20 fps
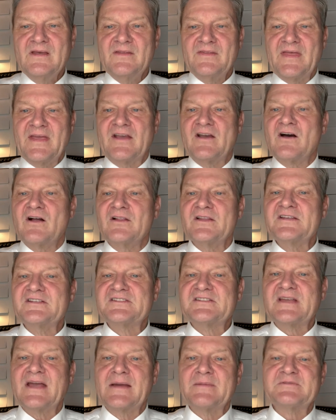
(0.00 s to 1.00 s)
They call
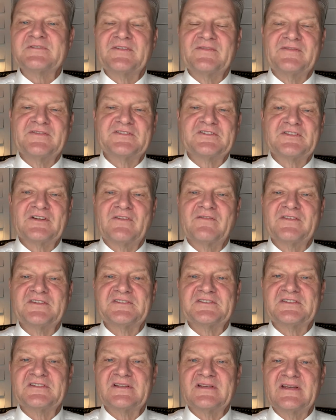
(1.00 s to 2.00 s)
these types of
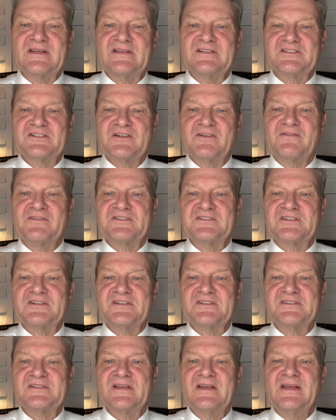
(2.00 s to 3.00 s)

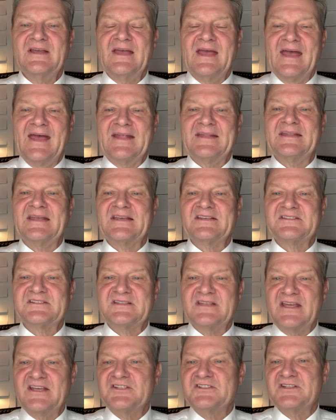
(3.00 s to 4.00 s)
services
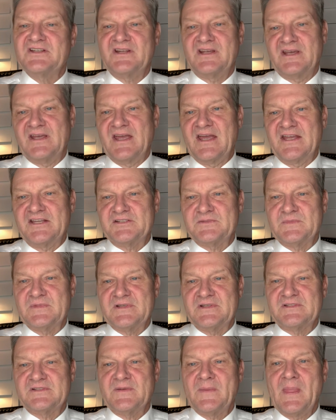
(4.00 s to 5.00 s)
attestation
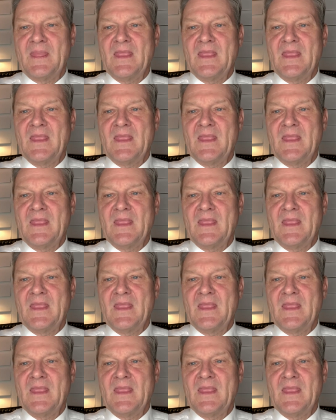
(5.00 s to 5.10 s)
engagements